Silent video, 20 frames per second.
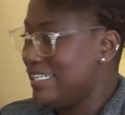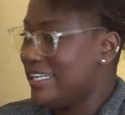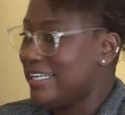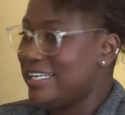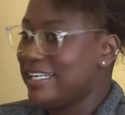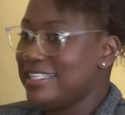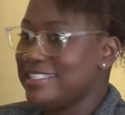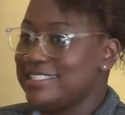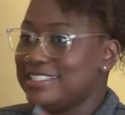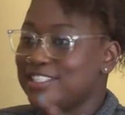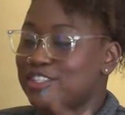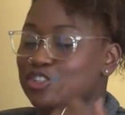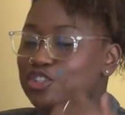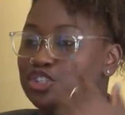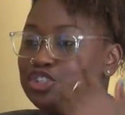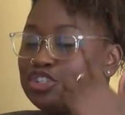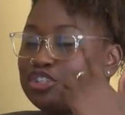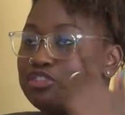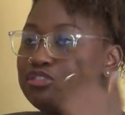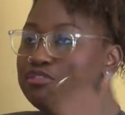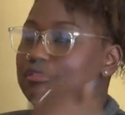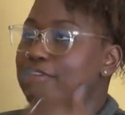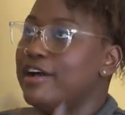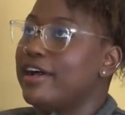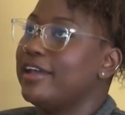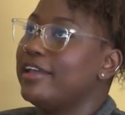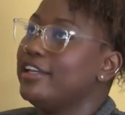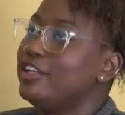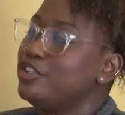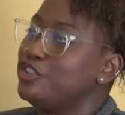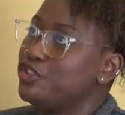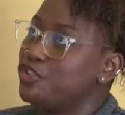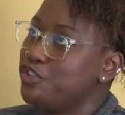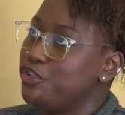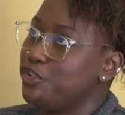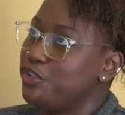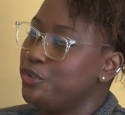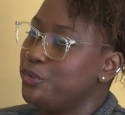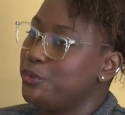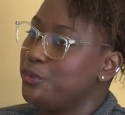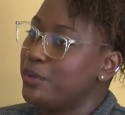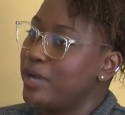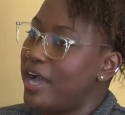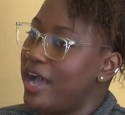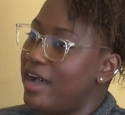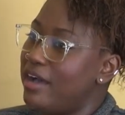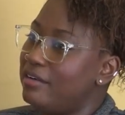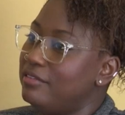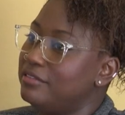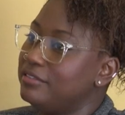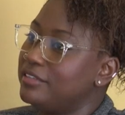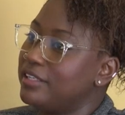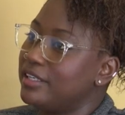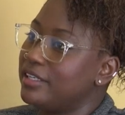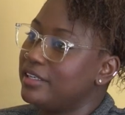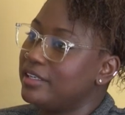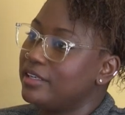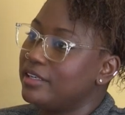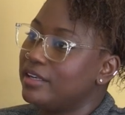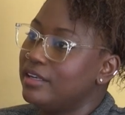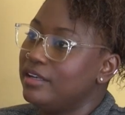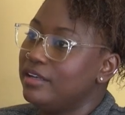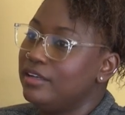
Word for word: and I'm still trying to have like